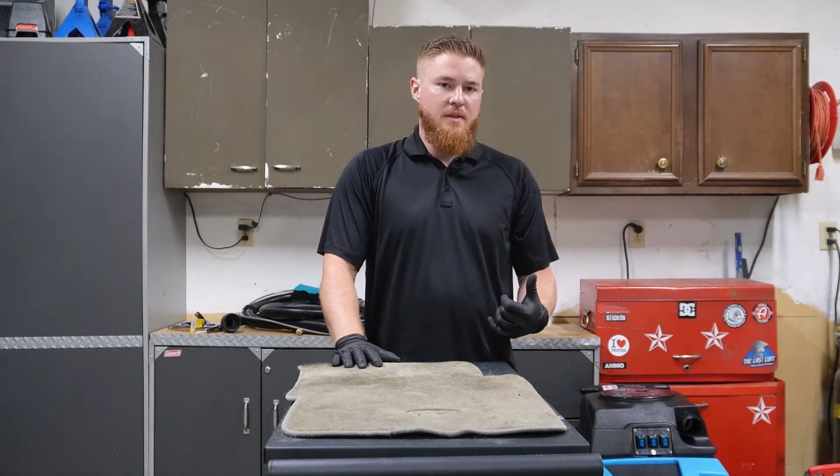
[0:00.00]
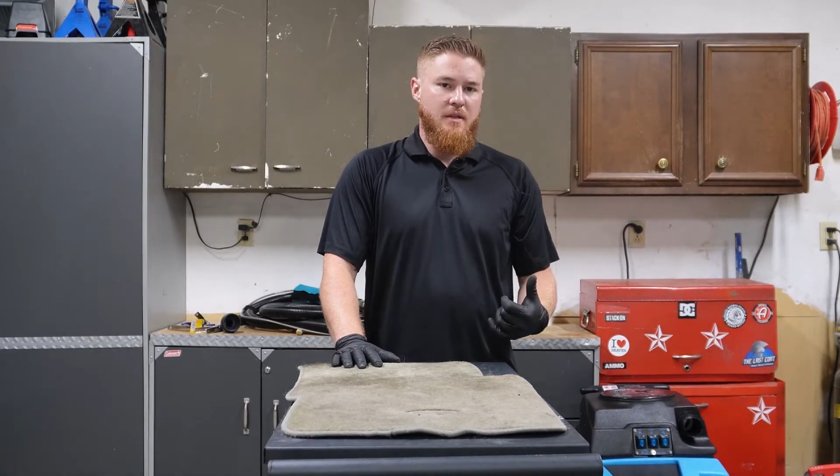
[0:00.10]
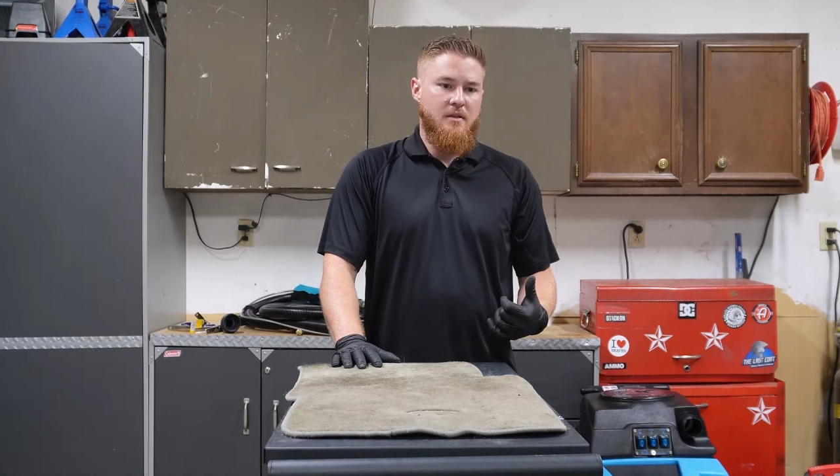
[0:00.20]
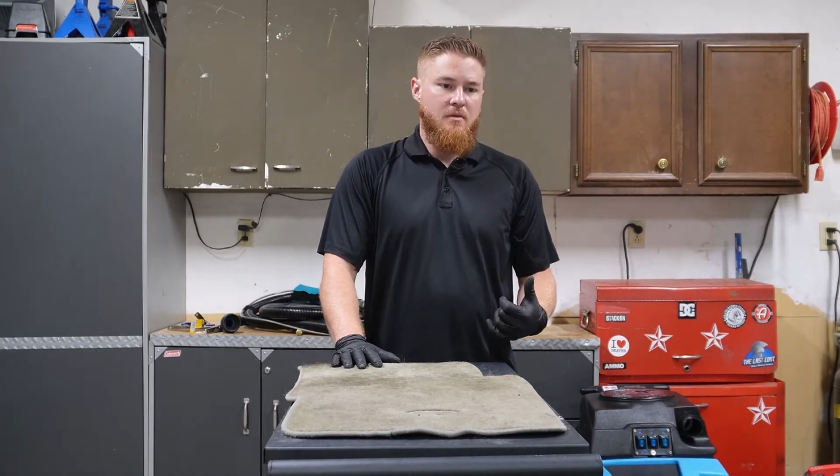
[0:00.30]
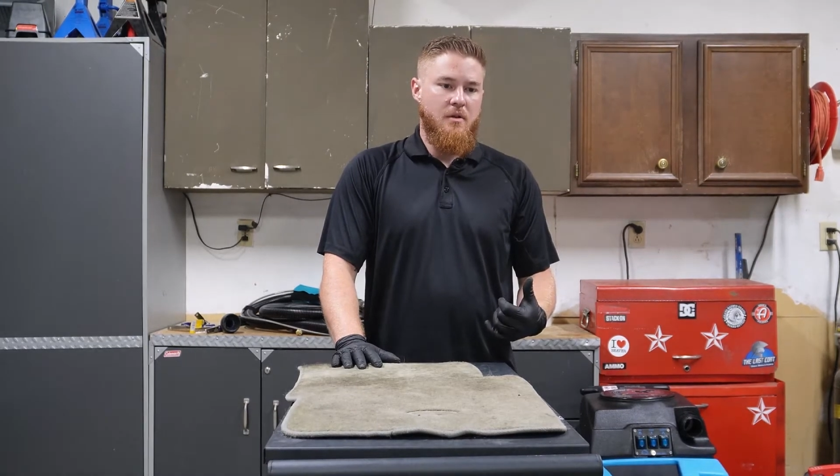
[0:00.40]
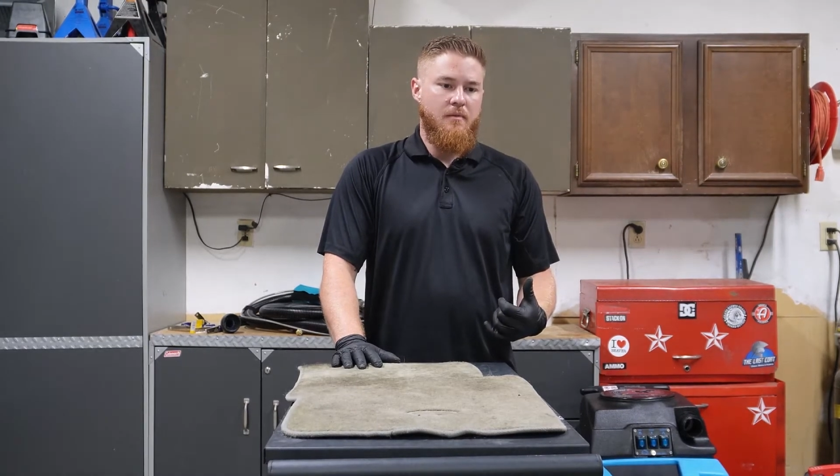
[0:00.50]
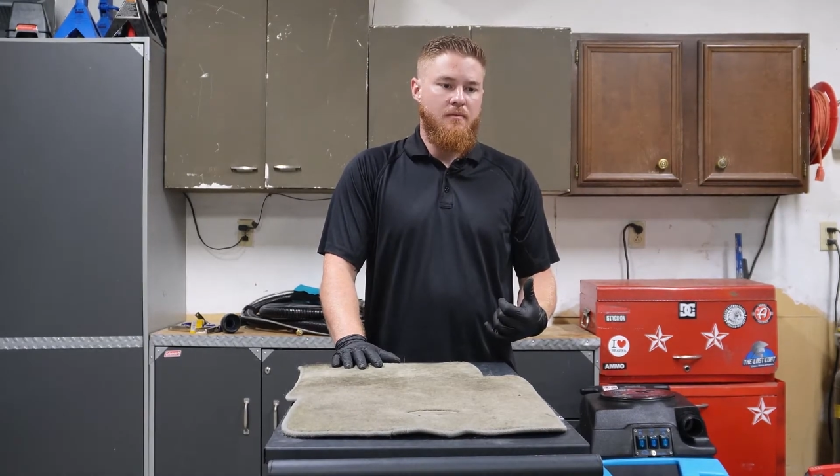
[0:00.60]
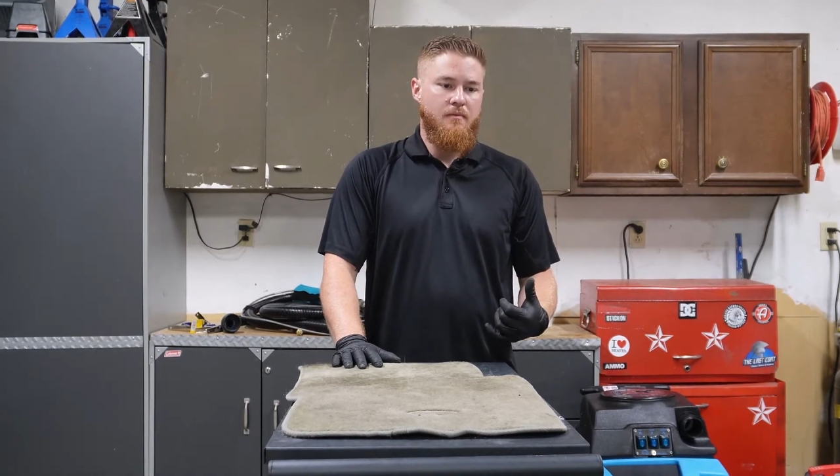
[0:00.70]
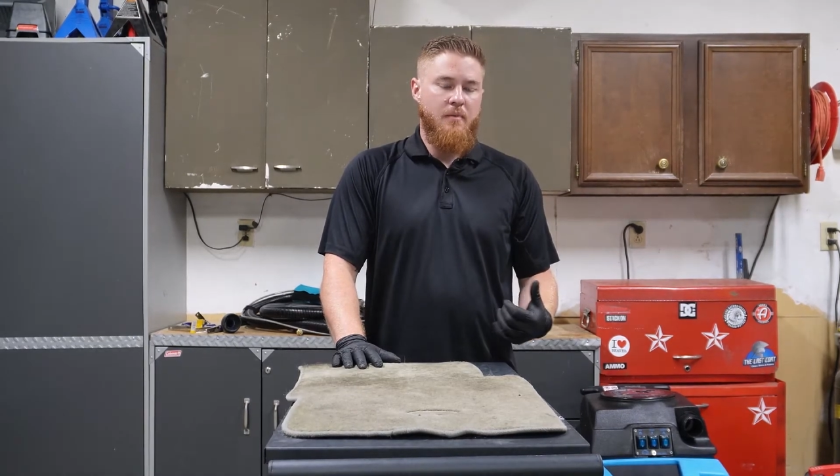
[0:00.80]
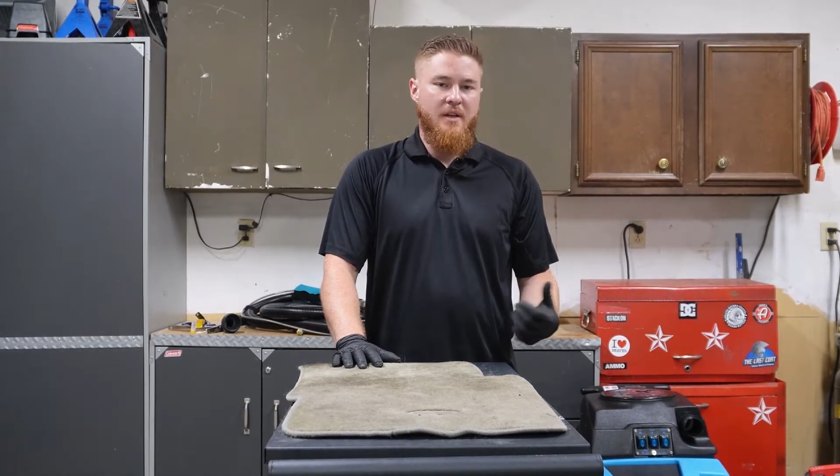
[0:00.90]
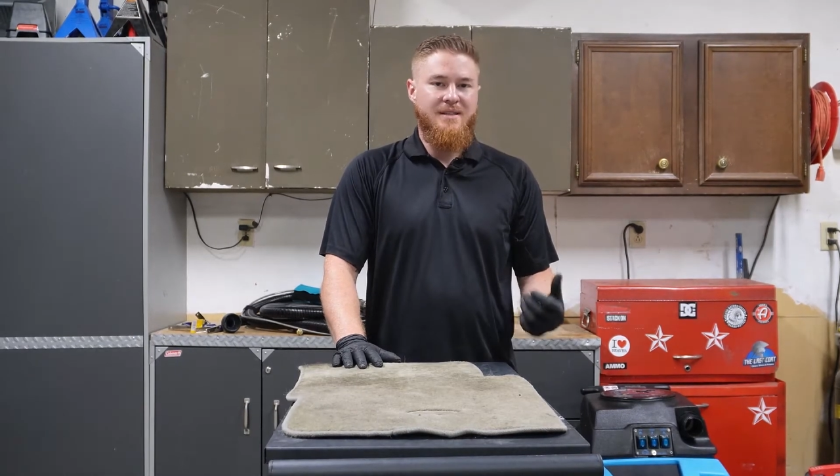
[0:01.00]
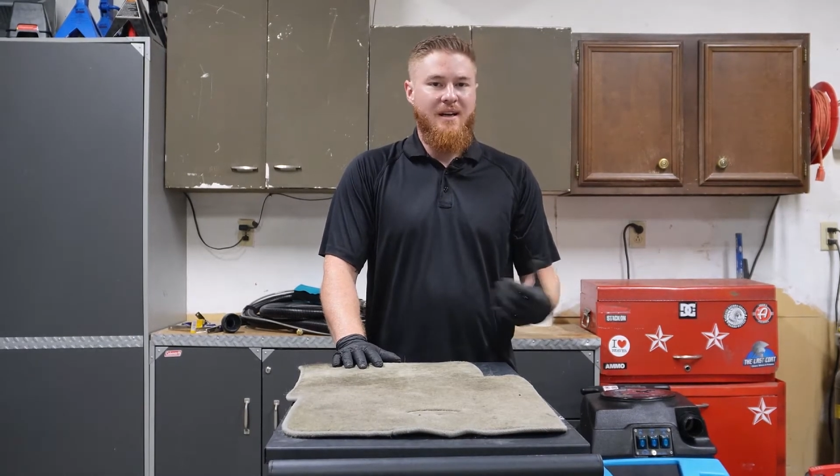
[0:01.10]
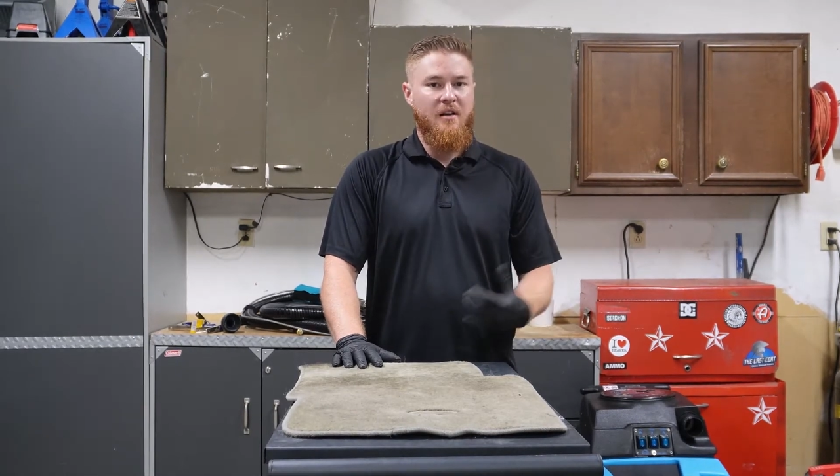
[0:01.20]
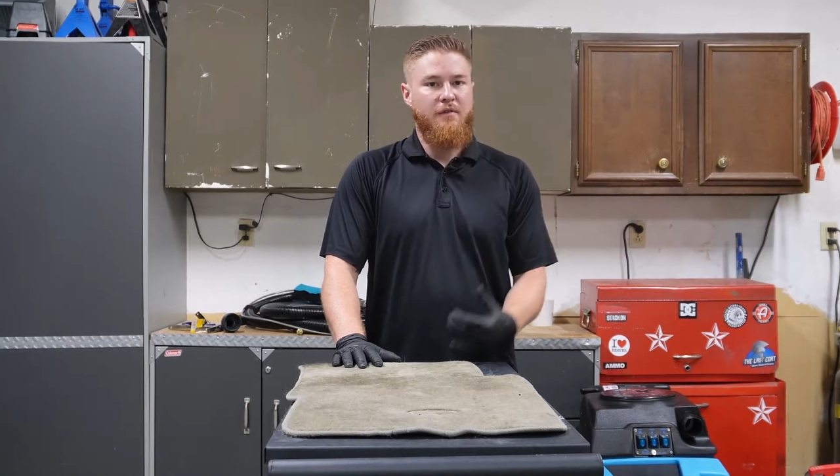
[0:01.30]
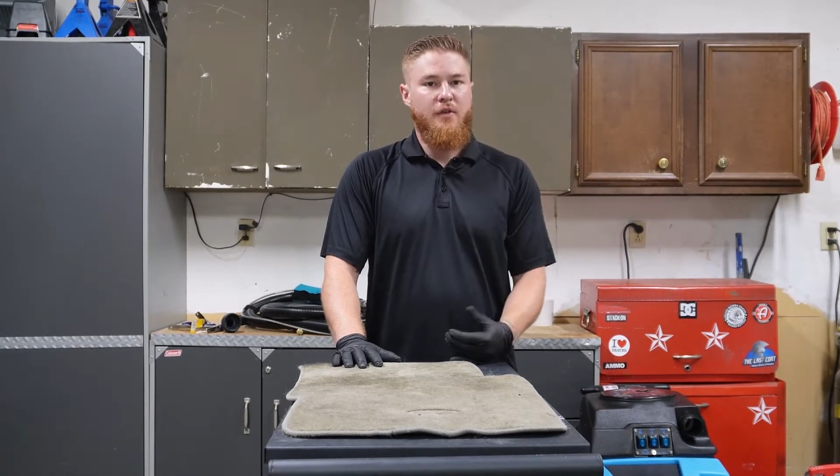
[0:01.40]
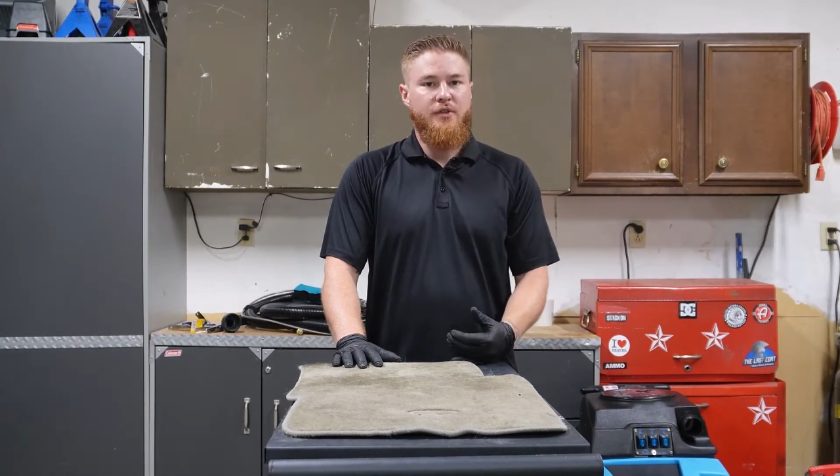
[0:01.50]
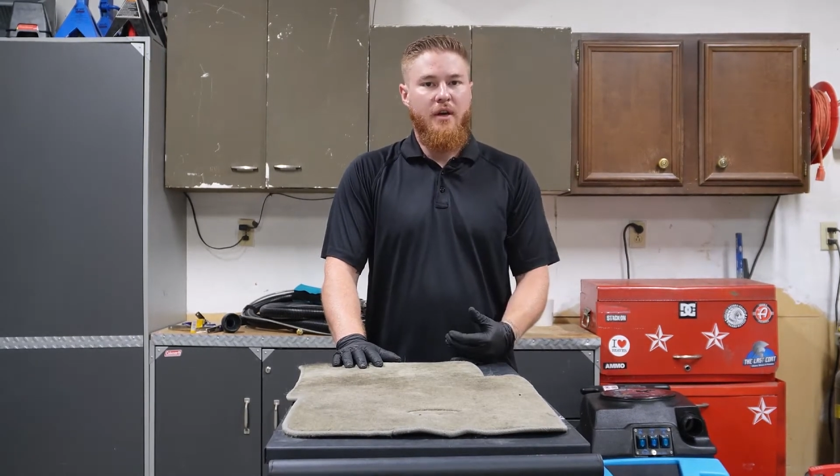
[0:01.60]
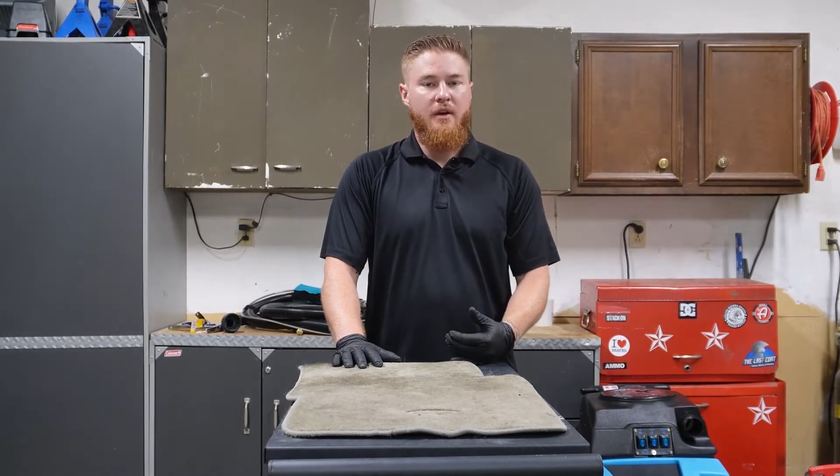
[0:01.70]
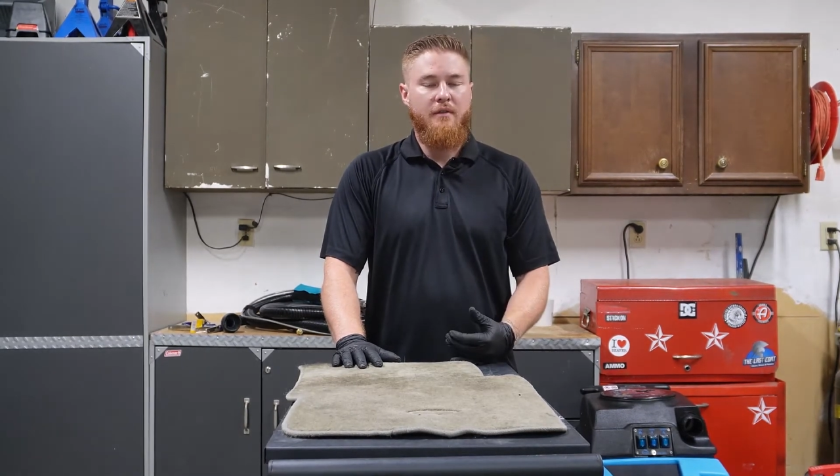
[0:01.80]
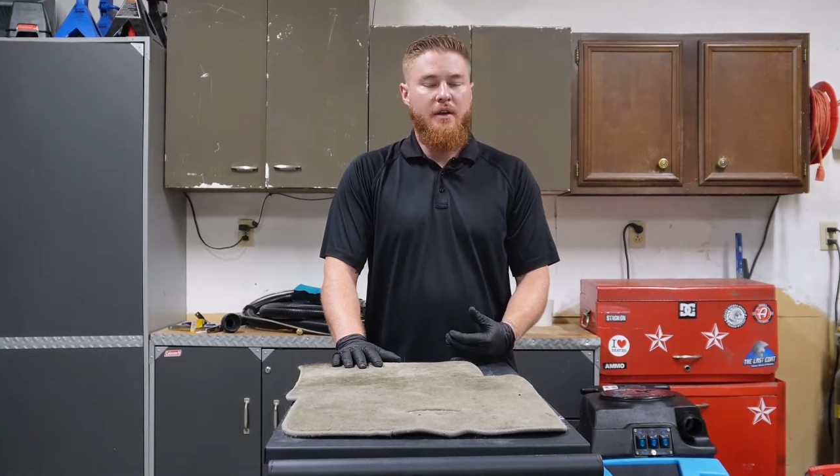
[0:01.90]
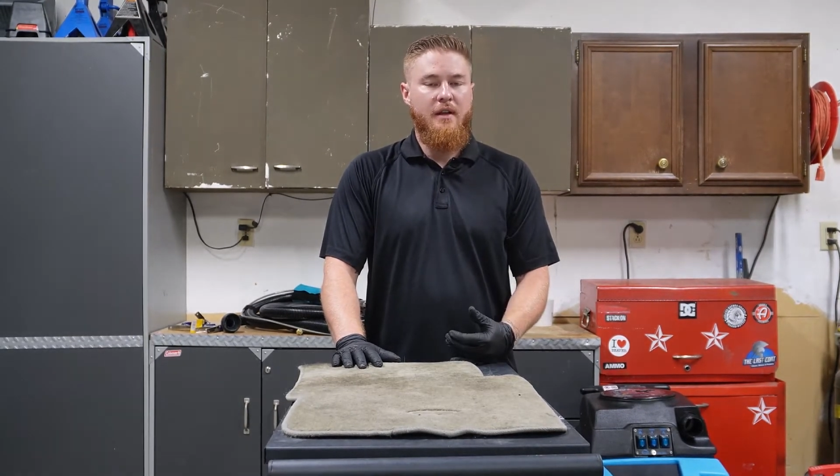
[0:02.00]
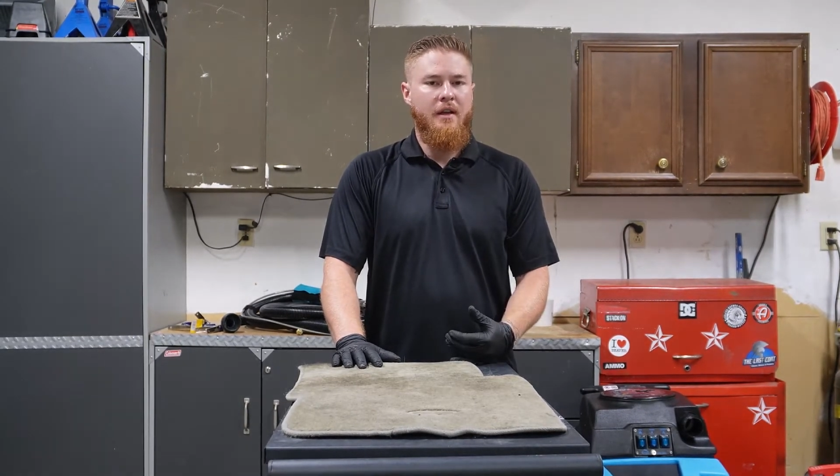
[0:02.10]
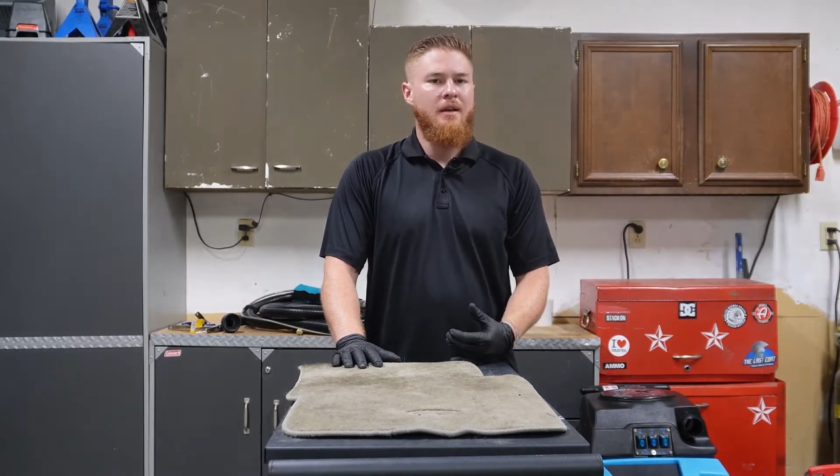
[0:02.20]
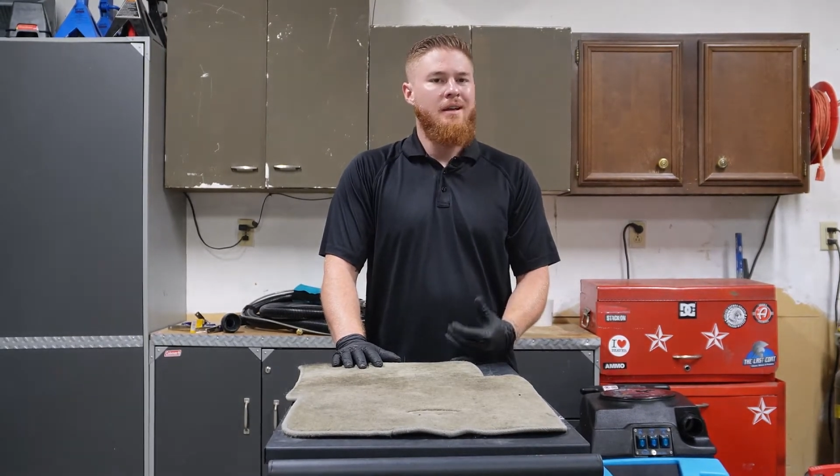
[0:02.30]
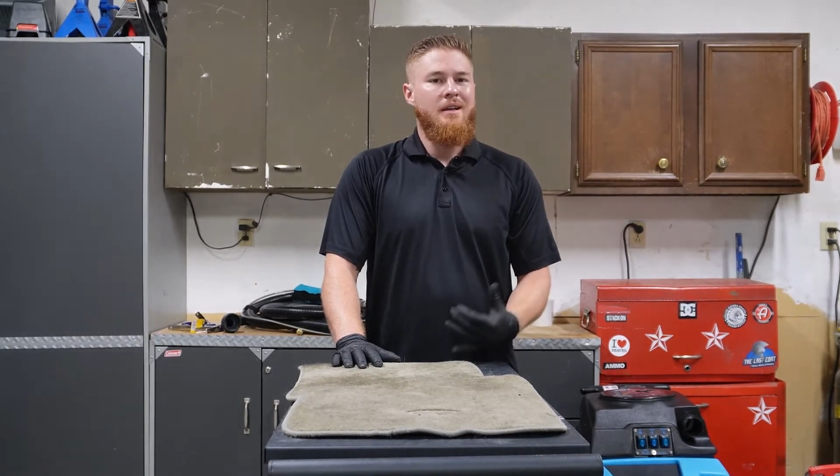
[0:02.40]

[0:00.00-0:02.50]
into them, but it's not gonna filter out everything.